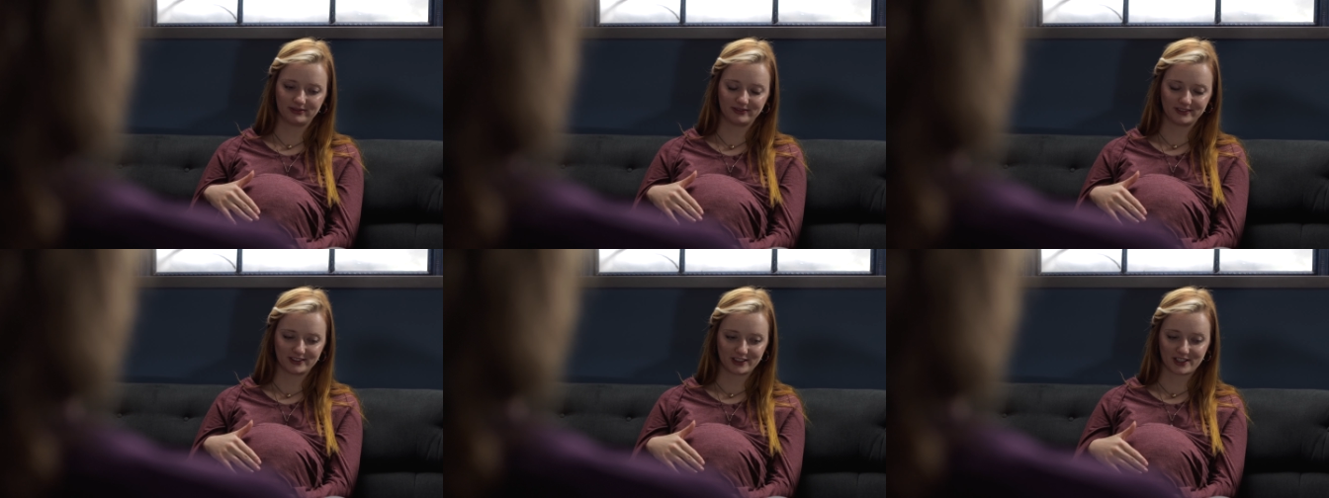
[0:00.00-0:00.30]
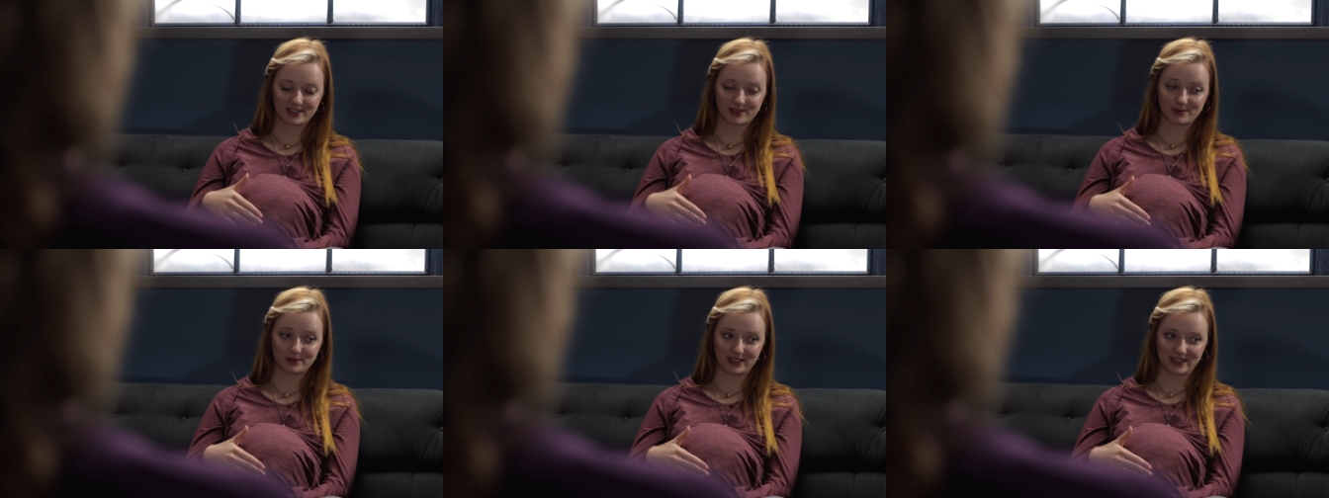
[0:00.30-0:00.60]
She
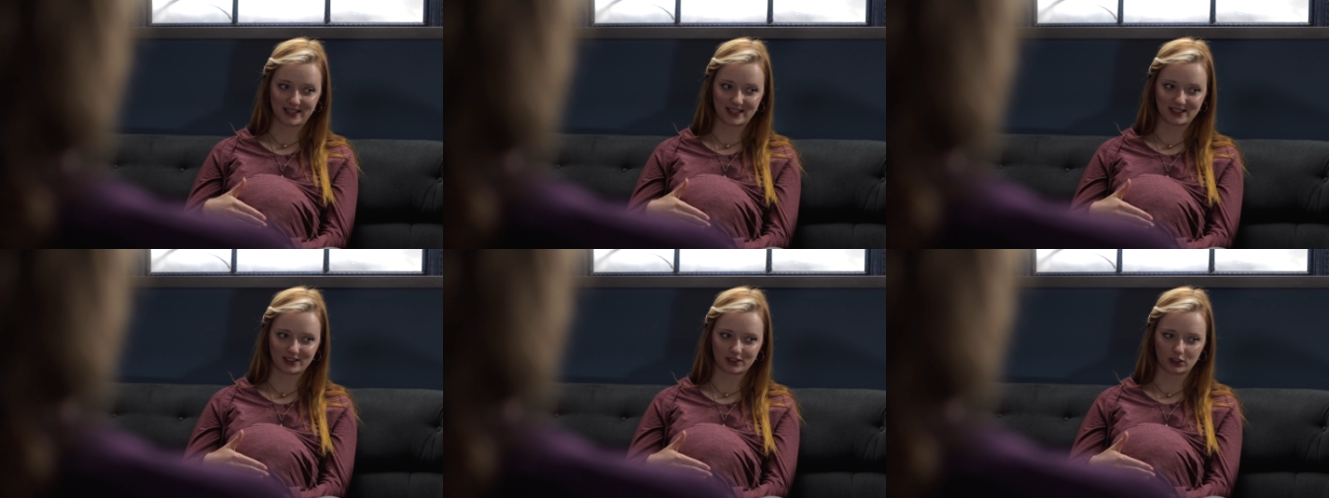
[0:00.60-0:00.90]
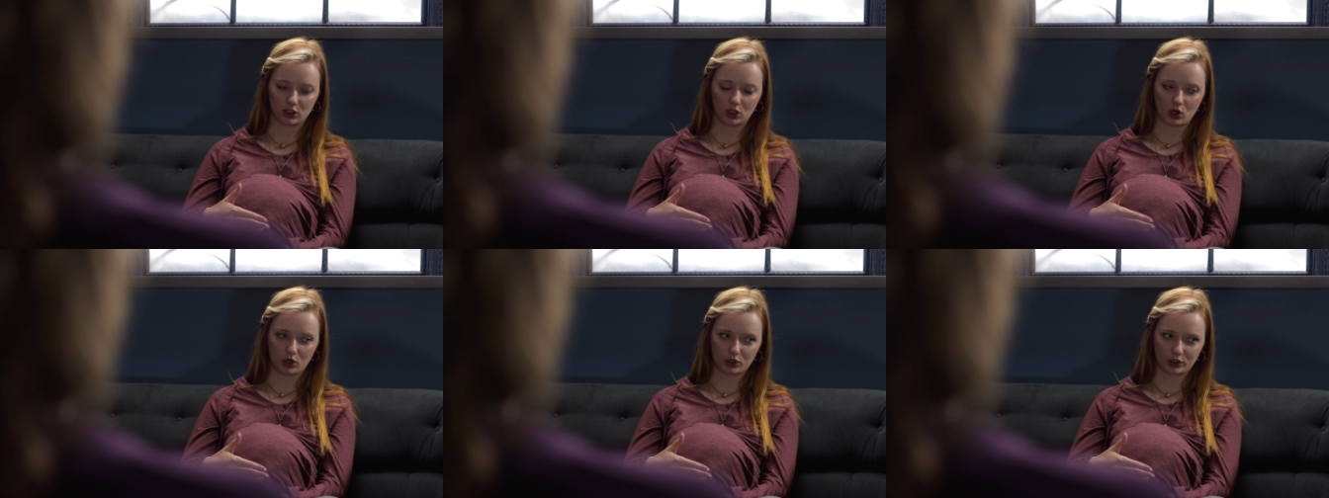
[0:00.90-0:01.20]
doesn't really get that the
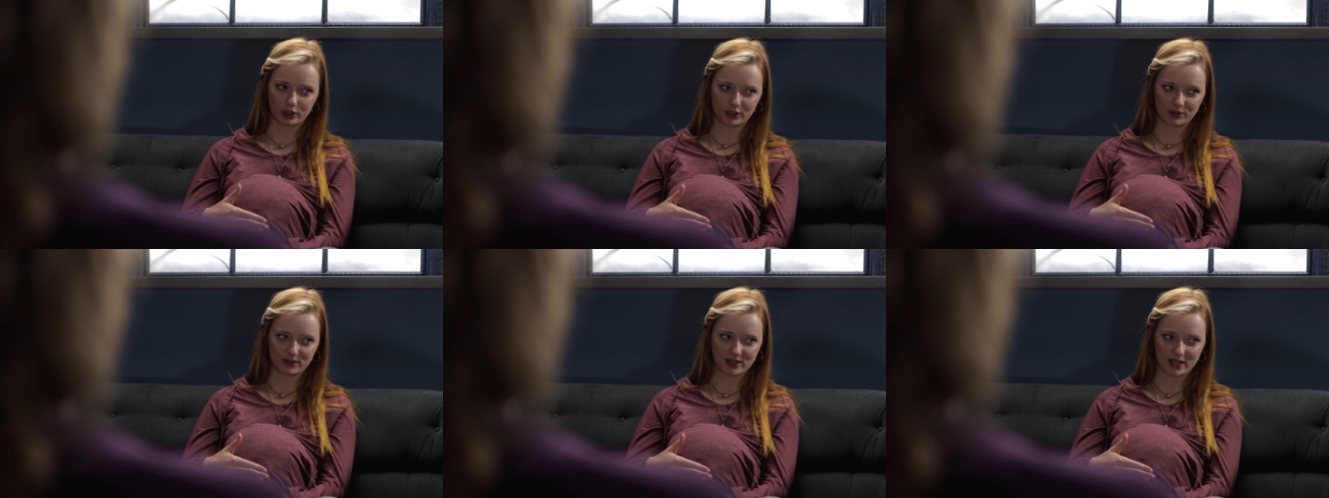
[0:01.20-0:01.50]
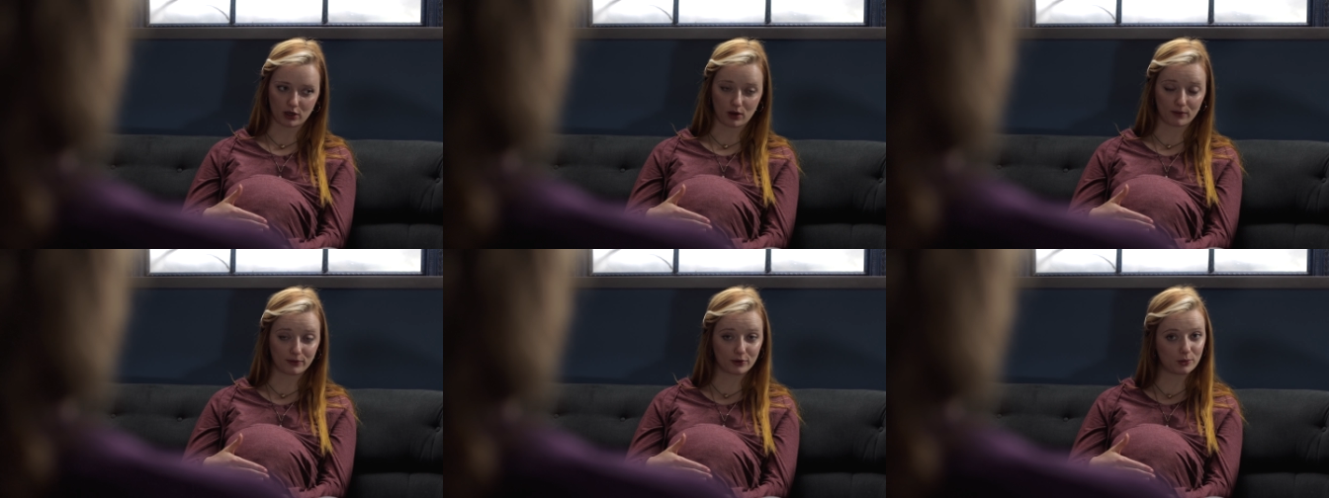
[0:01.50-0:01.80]
longer you
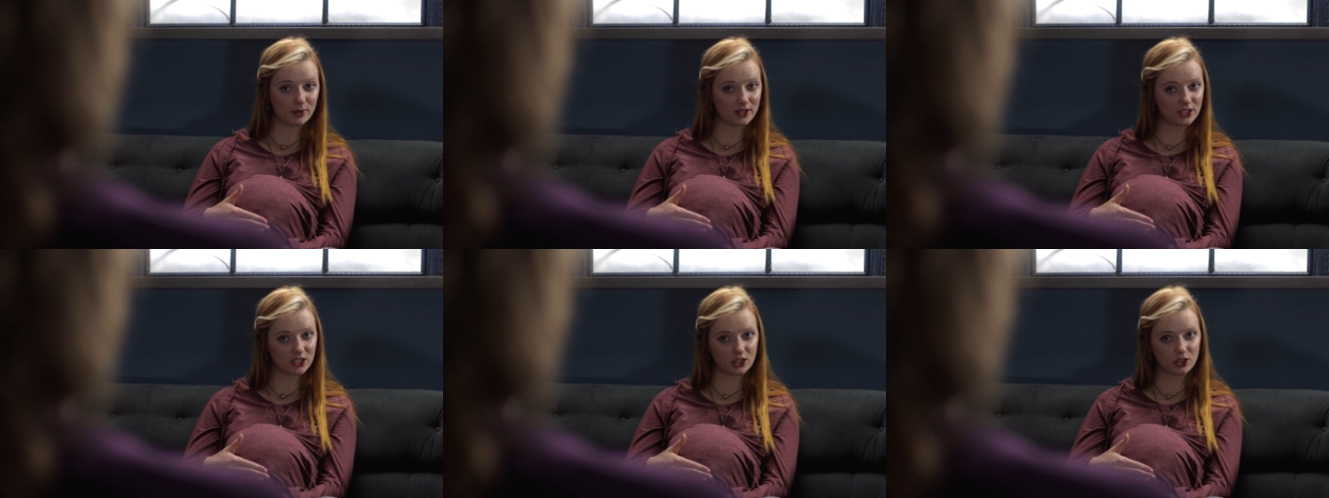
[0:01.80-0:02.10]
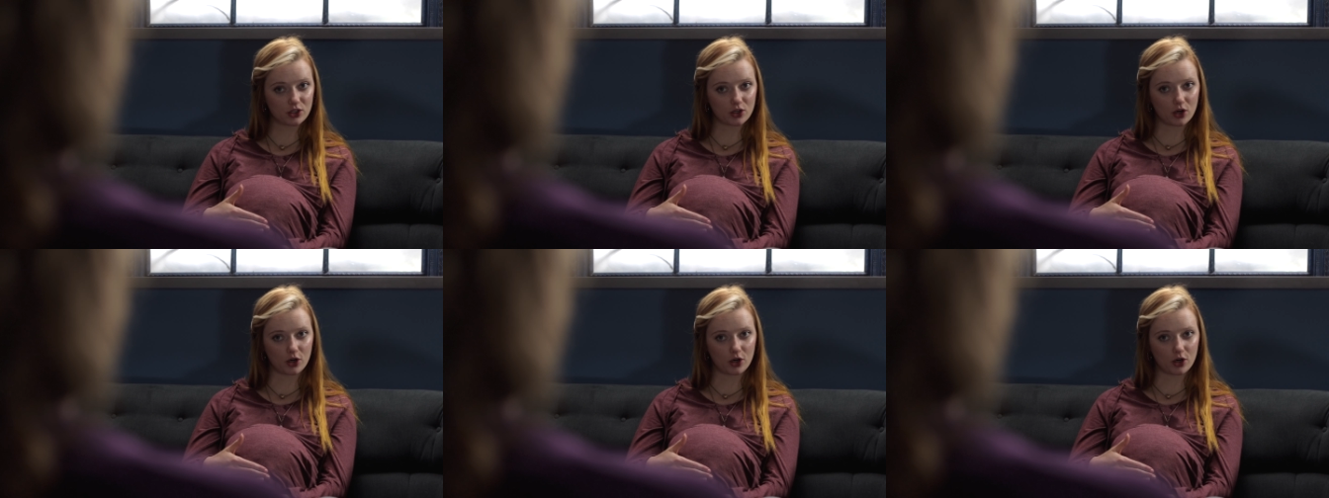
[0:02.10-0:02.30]
take off Quidditch, the